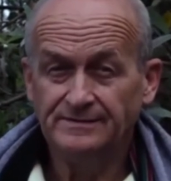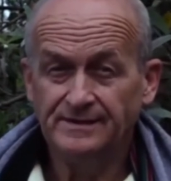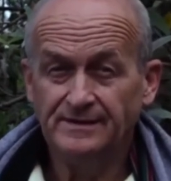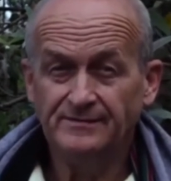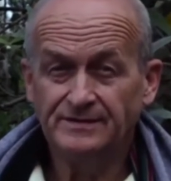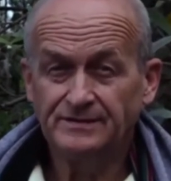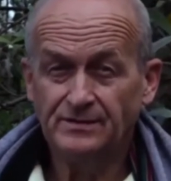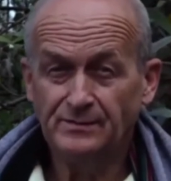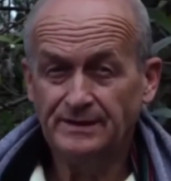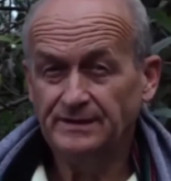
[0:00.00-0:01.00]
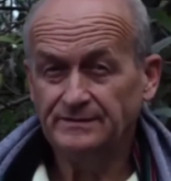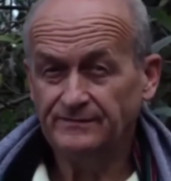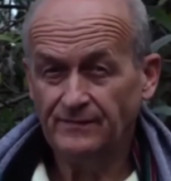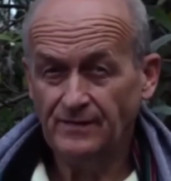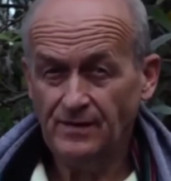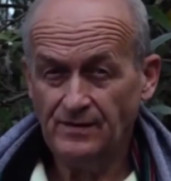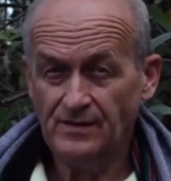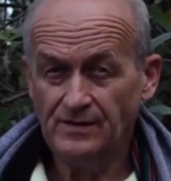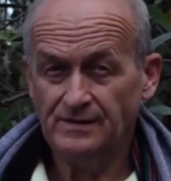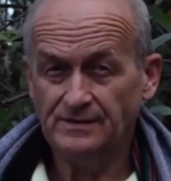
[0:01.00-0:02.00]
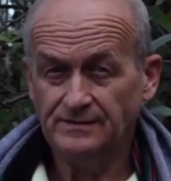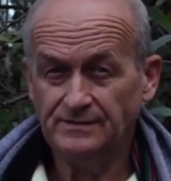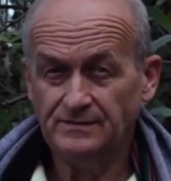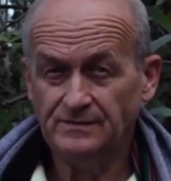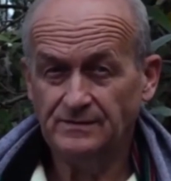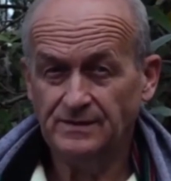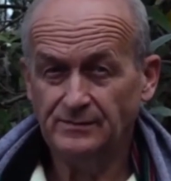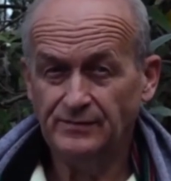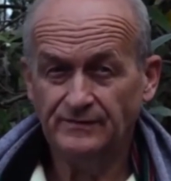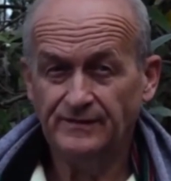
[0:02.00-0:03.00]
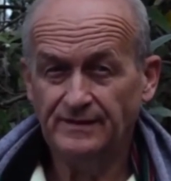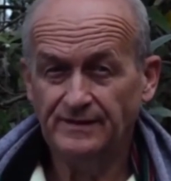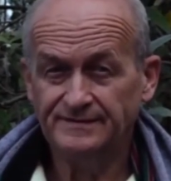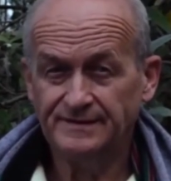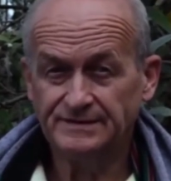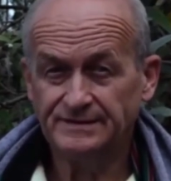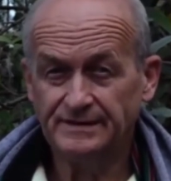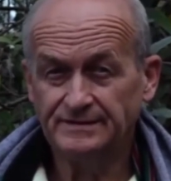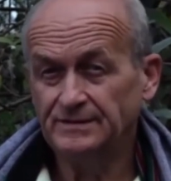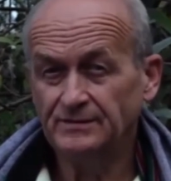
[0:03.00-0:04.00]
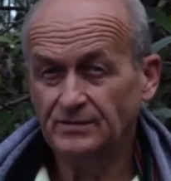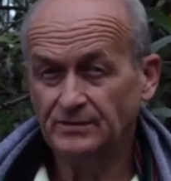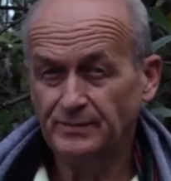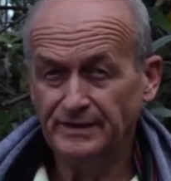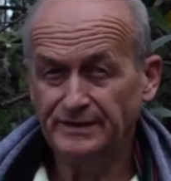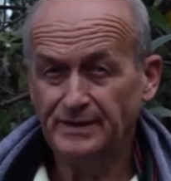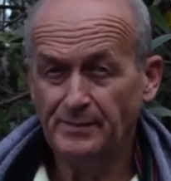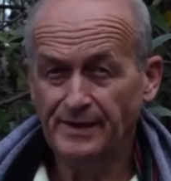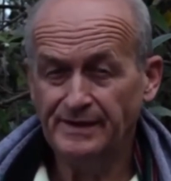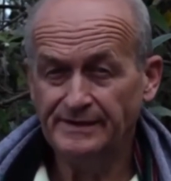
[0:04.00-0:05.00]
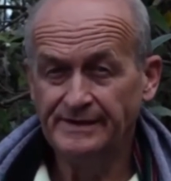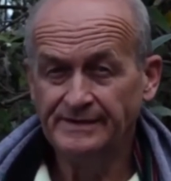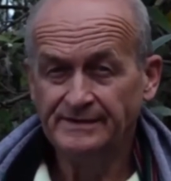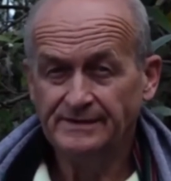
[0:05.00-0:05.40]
And I was committed for her to improve her life such that she could be independent